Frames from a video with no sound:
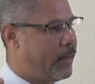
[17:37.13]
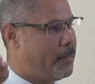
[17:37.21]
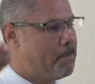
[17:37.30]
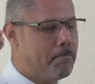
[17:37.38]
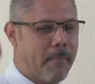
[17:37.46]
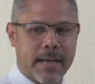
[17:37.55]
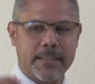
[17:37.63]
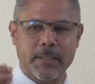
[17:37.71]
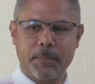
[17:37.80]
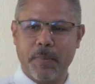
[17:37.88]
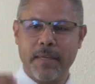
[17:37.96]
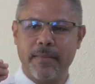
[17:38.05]

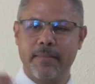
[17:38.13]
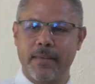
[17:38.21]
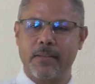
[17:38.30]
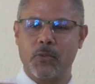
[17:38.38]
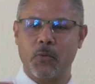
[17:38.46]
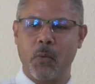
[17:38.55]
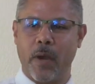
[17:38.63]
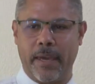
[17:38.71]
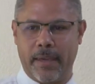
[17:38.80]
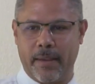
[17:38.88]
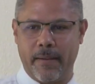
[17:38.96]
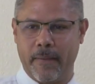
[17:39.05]
Must be this
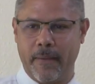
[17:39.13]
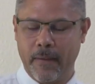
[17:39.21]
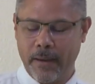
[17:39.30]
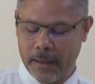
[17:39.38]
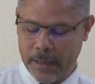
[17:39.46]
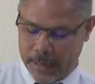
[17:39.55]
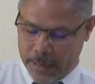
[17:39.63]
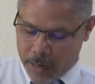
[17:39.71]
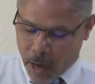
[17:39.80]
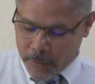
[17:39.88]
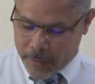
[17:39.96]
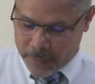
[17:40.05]
way. And I
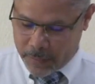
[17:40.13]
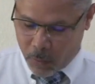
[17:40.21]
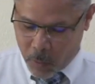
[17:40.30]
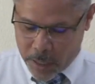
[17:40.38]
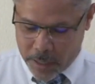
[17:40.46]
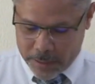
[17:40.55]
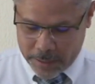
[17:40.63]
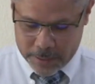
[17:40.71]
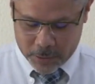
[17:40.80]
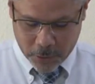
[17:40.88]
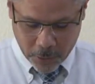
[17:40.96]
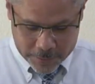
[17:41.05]
know that the word
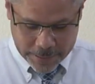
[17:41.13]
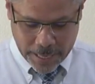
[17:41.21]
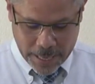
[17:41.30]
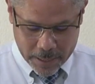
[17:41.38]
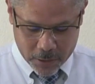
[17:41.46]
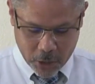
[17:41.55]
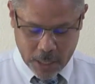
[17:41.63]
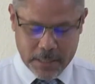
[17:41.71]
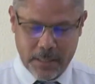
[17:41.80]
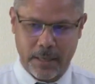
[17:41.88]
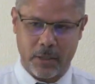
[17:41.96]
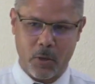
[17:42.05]
is translated
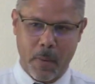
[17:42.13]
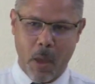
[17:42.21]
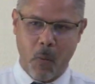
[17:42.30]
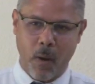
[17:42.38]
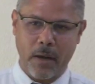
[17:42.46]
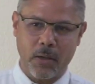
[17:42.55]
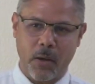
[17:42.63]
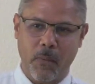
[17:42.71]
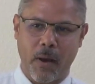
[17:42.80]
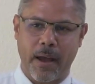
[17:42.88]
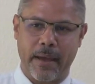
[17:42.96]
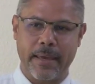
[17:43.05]
gentle, and you may wonder
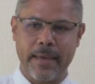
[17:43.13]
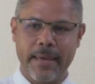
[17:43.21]
why.